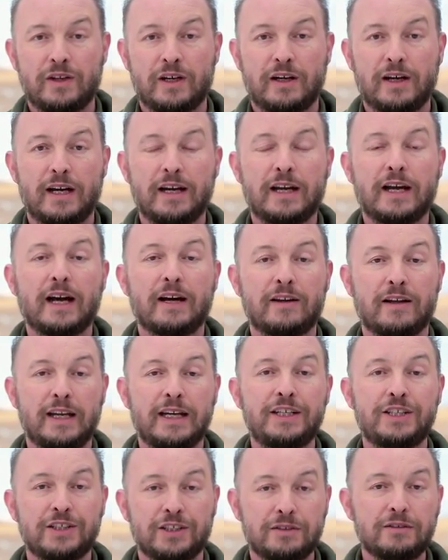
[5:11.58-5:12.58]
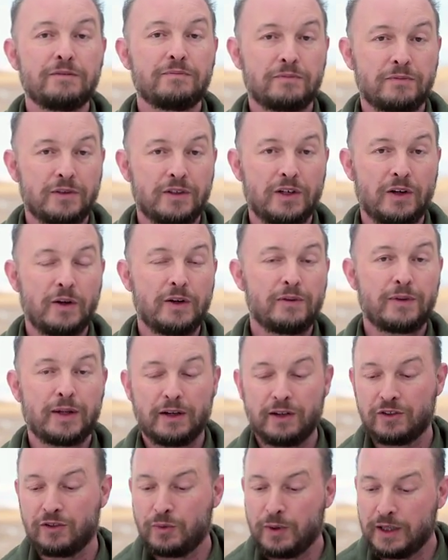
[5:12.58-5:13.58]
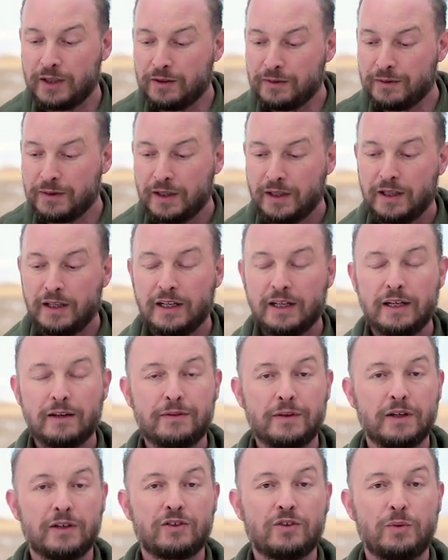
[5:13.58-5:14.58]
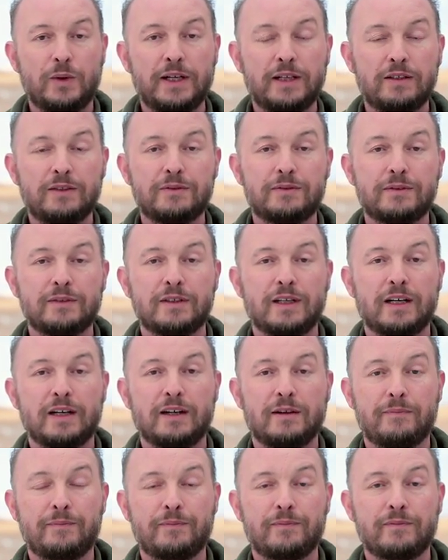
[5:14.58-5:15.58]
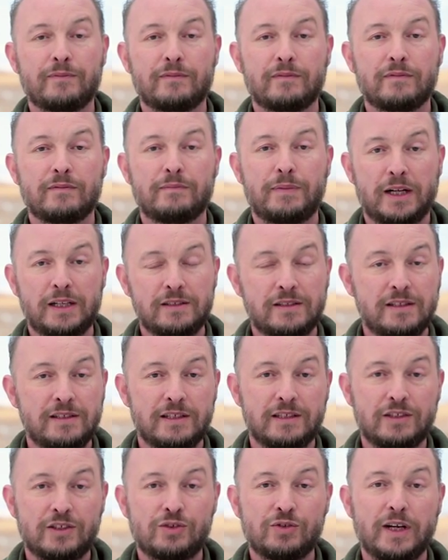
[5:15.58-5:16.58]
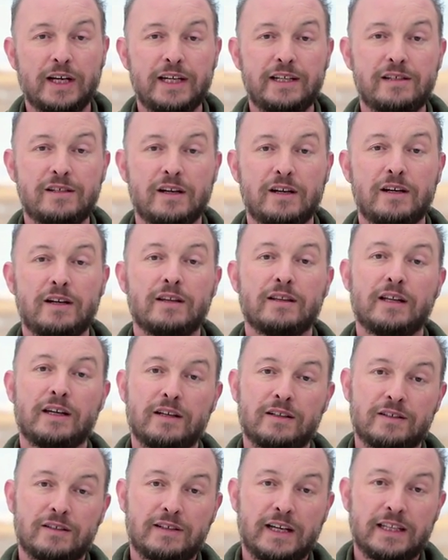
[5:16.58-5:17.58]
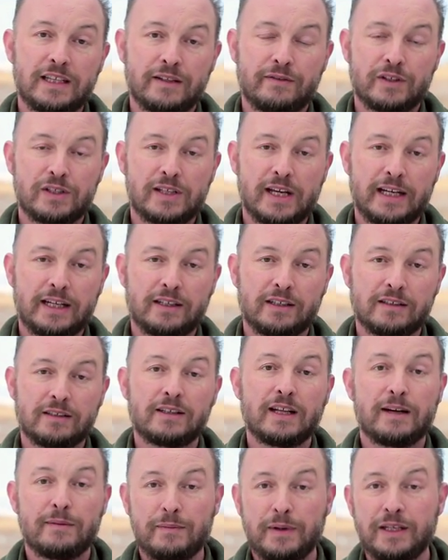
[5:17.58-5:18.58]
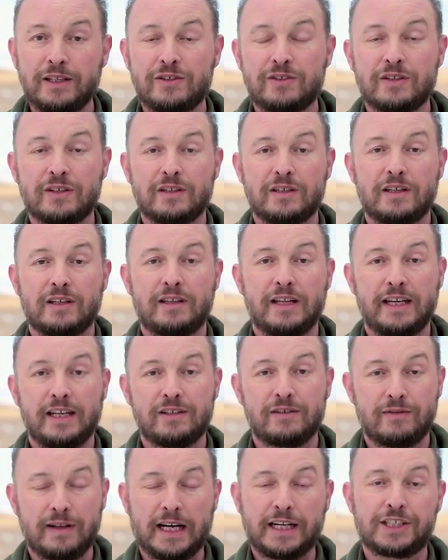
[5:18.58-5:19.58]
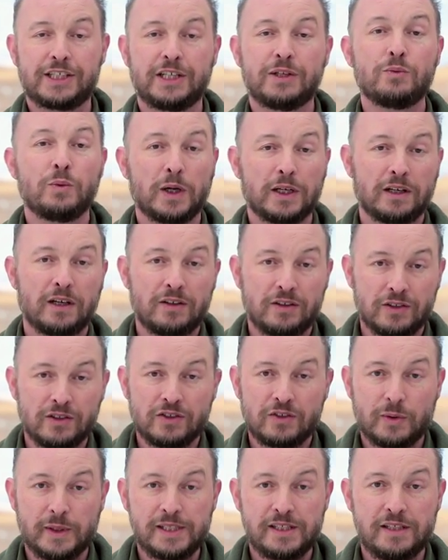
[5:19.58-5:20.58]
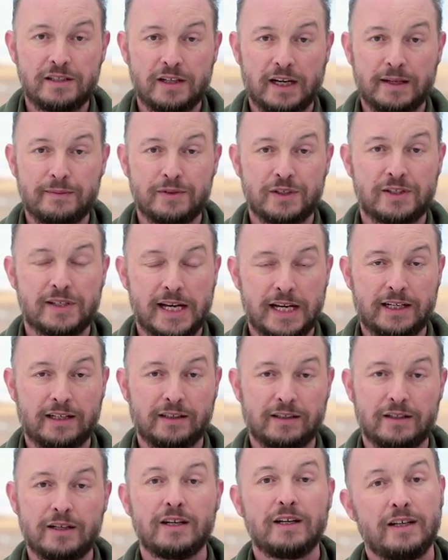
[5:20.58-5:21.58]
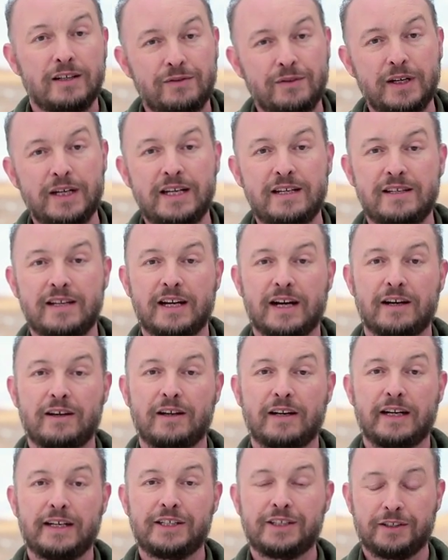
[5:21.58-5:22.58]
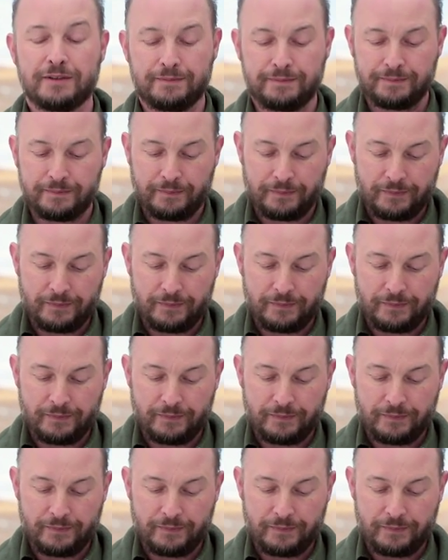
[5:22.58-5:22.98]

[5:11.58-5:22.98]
a calculation, you know, if there are 12 pulses in the trace, then at 1/10 of a second, that means that the thing is flashing 120 times a second. It's a very easy calculation.